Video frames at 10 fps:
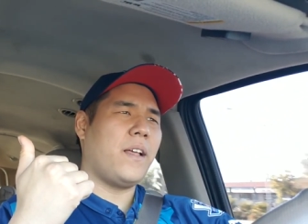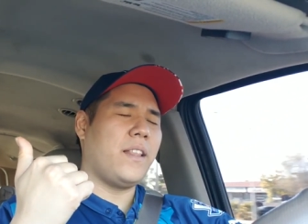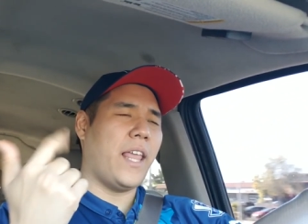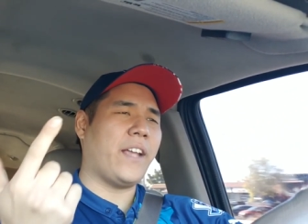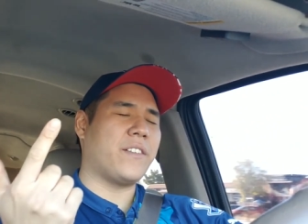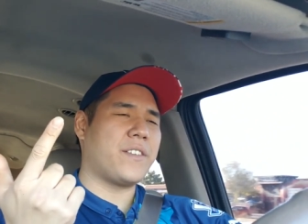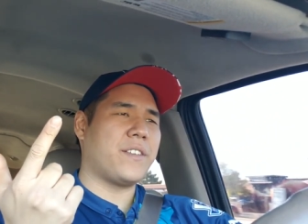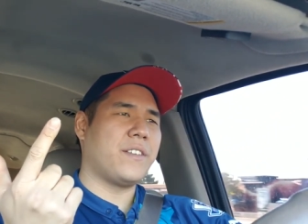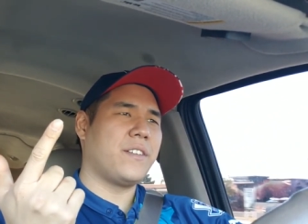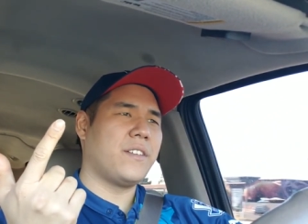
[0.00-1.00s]

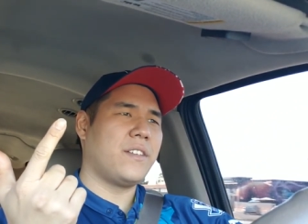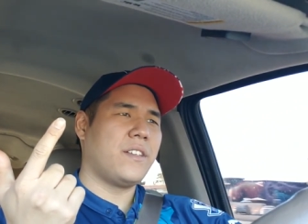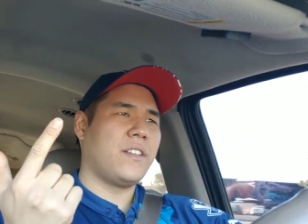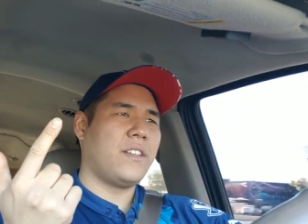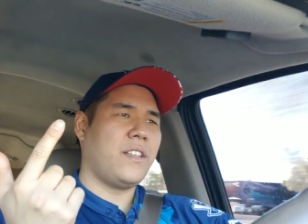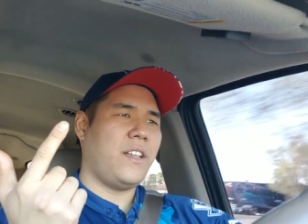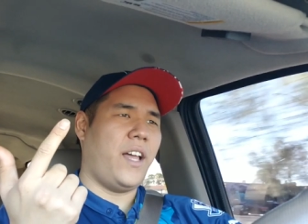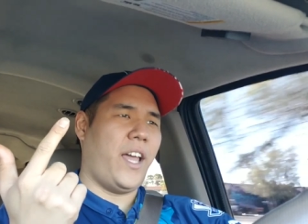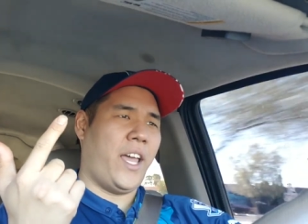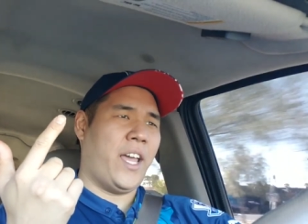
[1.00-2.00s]
Lakers
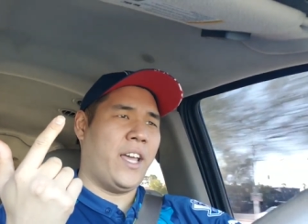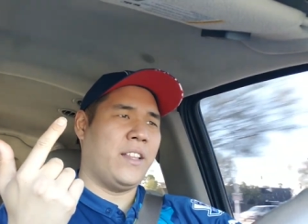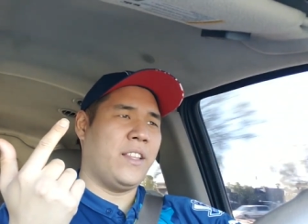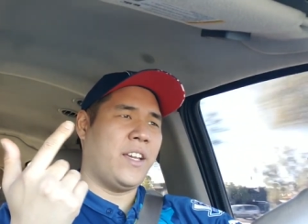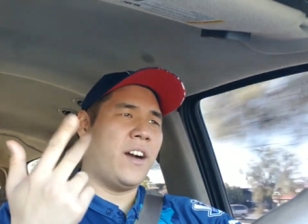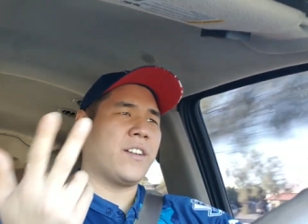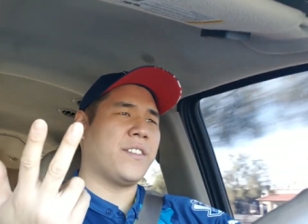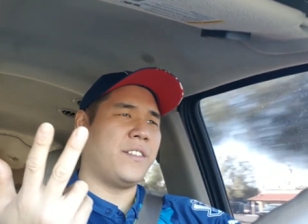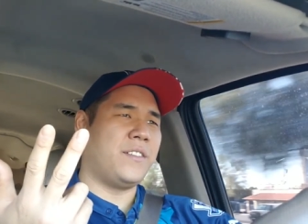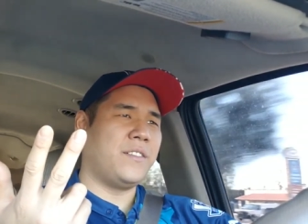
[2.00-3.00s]
and the
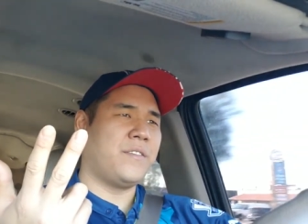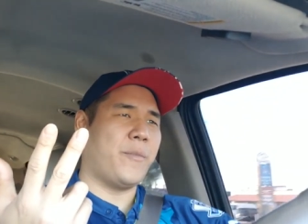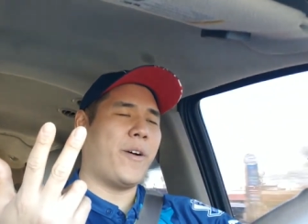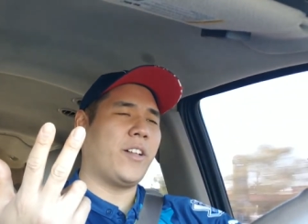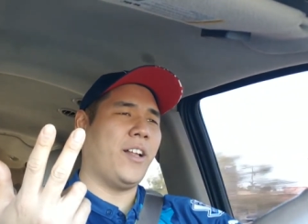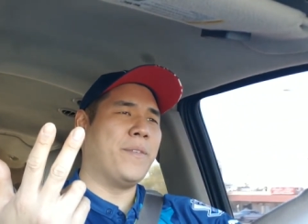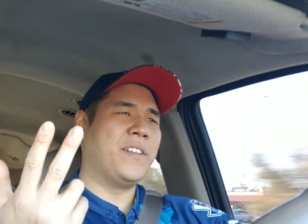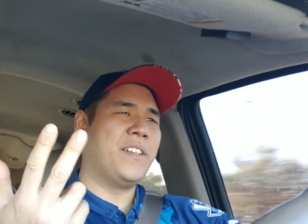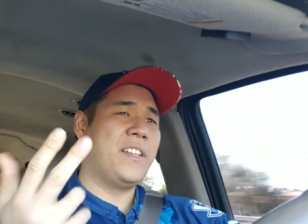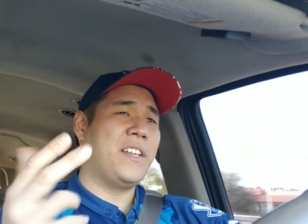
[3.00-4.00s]
Arsenal Football Club.
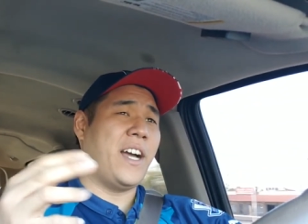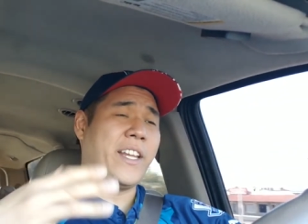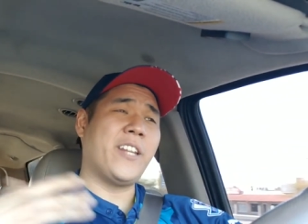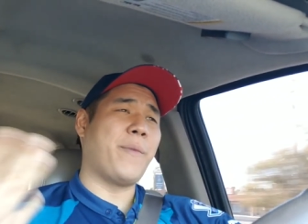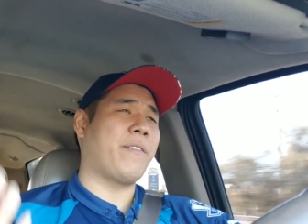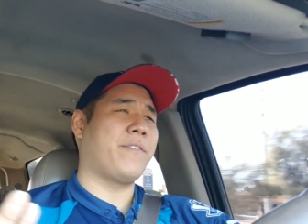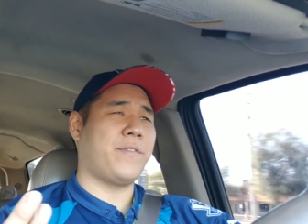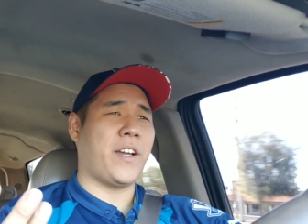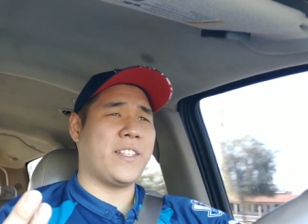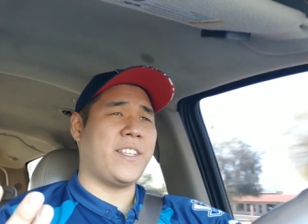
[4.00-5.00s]
I need to make
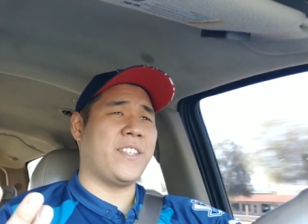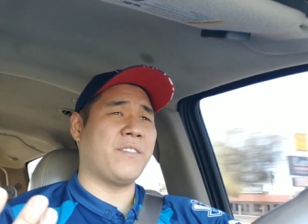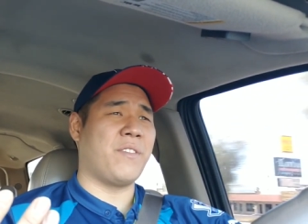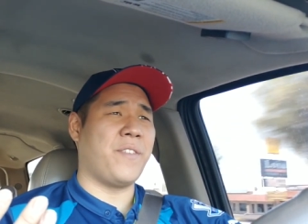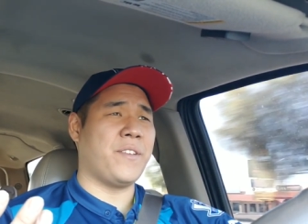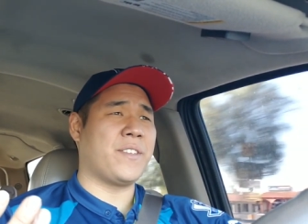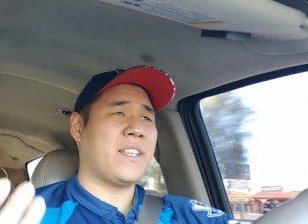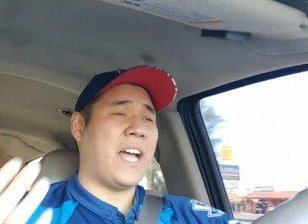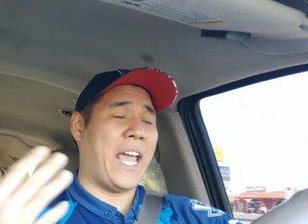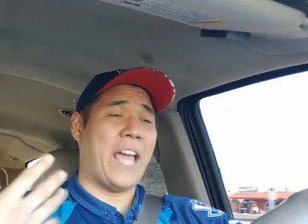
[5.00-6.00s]
fucking season reviews.
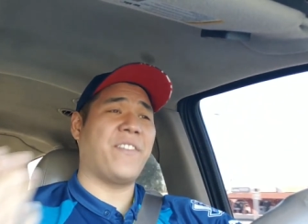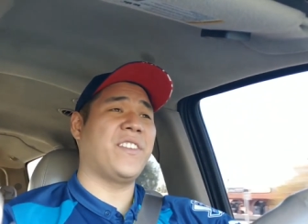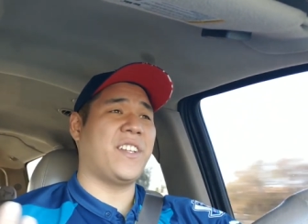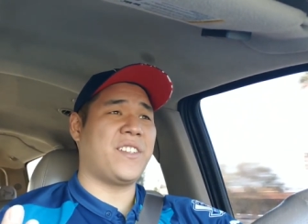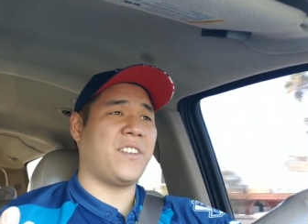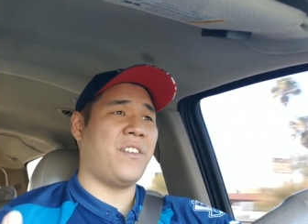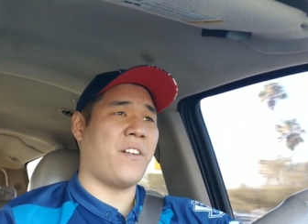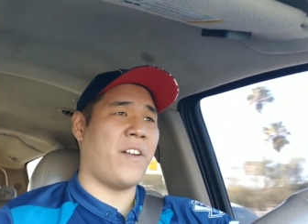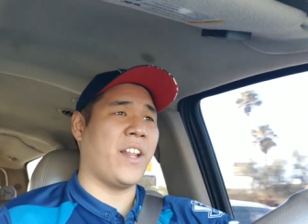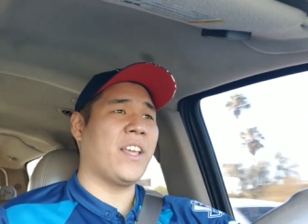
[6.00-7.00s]
I haven't done so
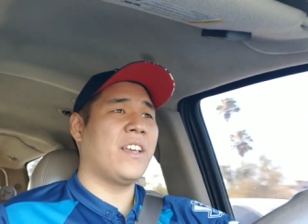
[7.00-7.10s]
already,